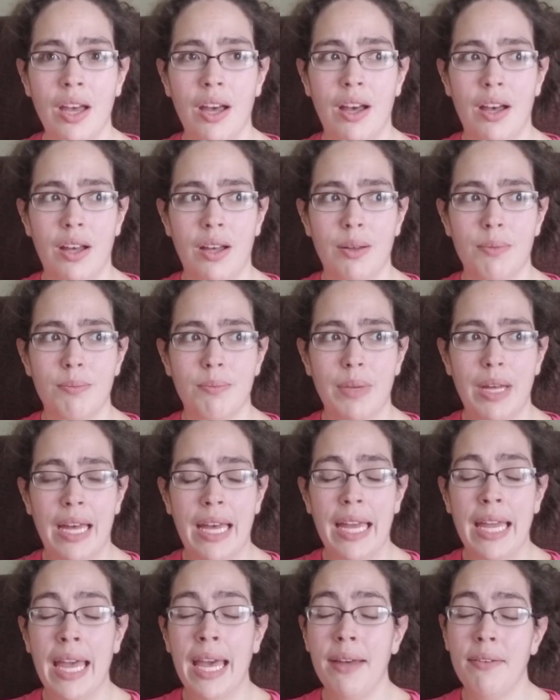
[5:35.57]

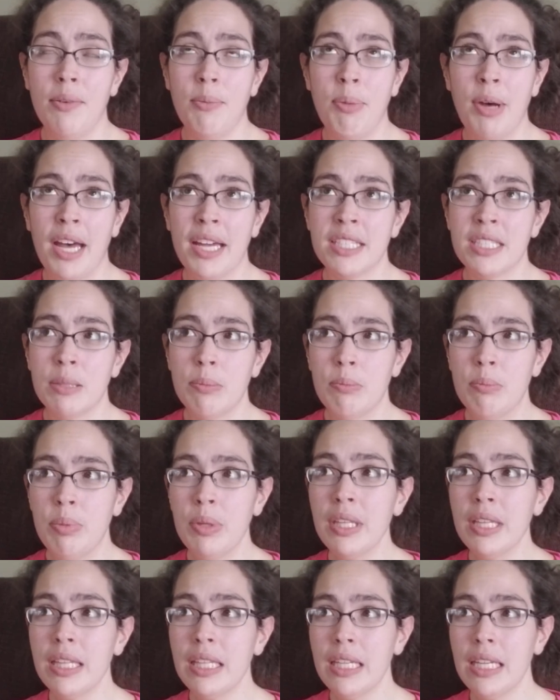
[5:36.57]
I have a
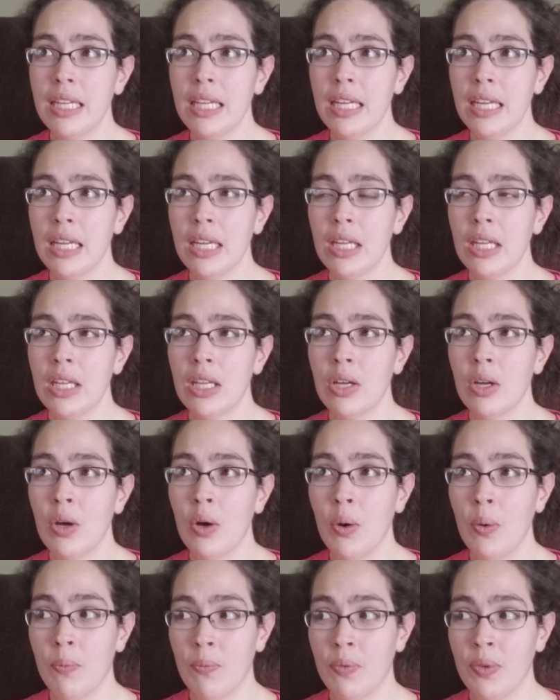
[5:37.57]
possibility,
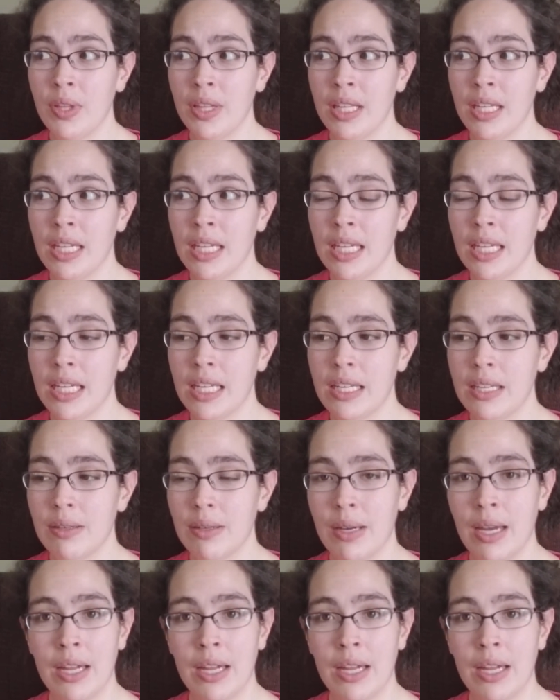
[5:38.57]
hopefully.